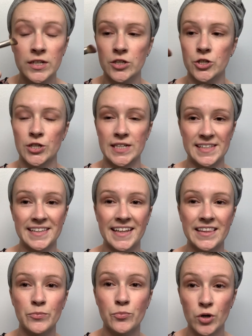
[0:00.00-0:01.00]
the crease and let
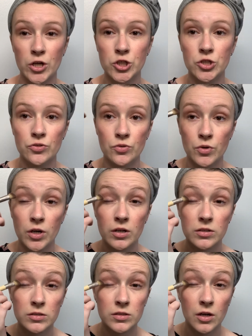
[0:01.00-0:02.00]
the brush do the work.
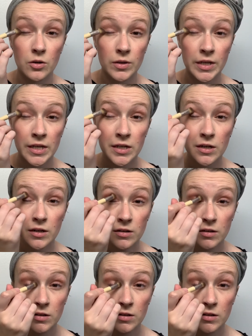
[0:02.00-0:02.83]
So here,